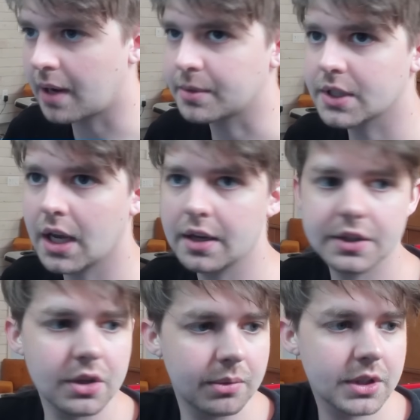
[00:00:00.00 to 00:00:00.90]

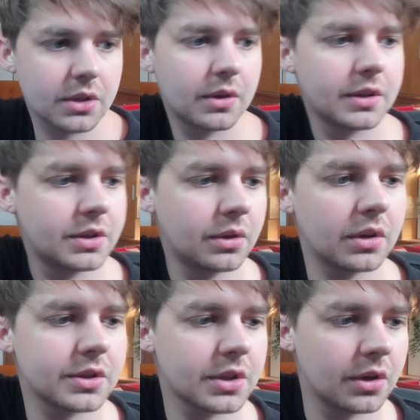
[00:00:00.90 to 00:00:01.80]
×10, so I'm just going
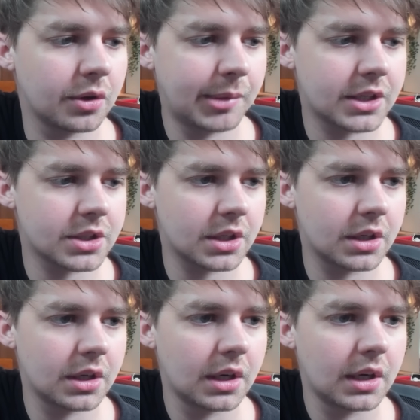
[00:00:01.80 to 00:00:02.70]
to also make
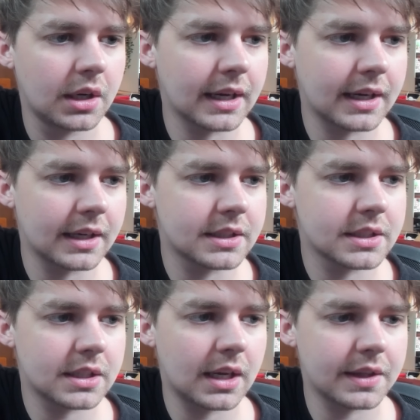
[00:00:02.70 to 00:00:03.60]
sure that
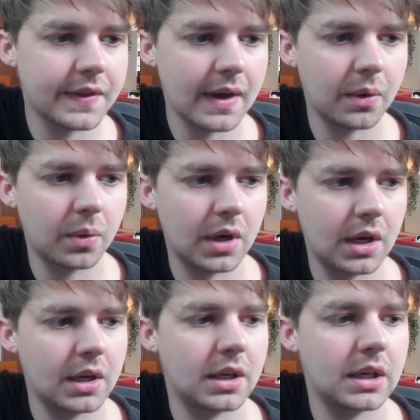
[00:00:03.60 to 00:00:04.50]
gets set that
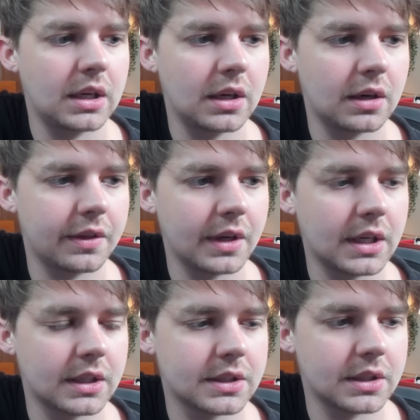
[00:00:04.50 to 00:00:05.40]
way here. I
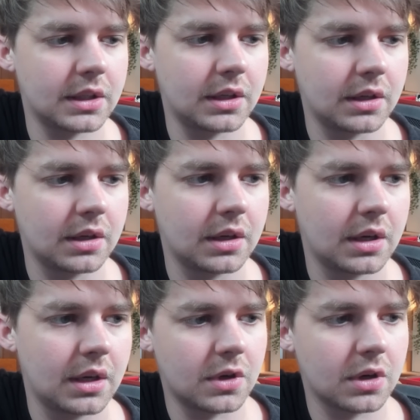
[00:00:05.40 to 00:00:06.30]
think it's in
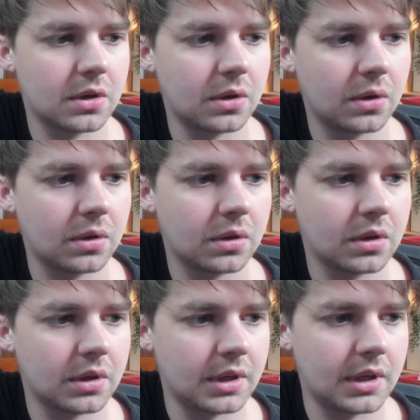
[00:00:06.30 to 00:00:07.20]

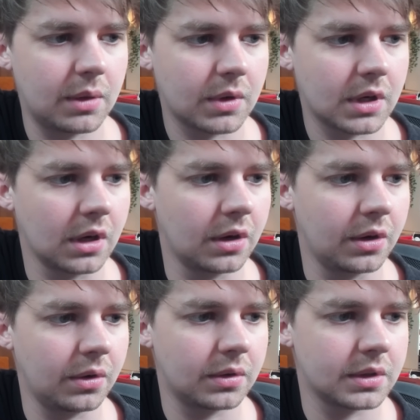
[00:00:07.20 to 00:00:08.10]
vertical, and we're gonna go
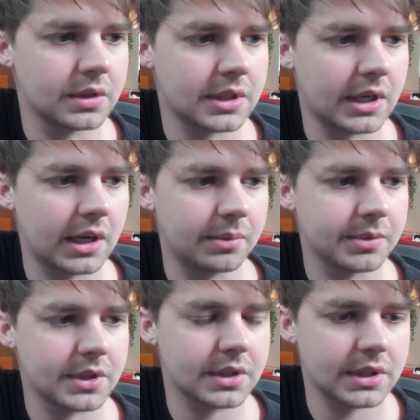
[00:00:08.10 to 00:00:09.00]
to
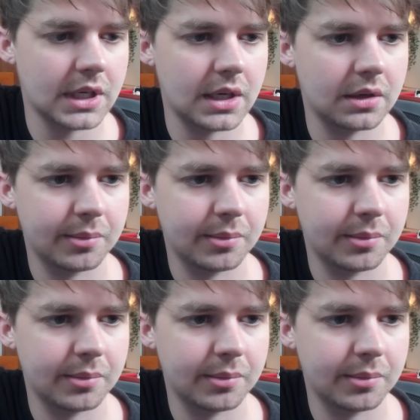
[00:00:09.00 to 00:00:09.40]
×10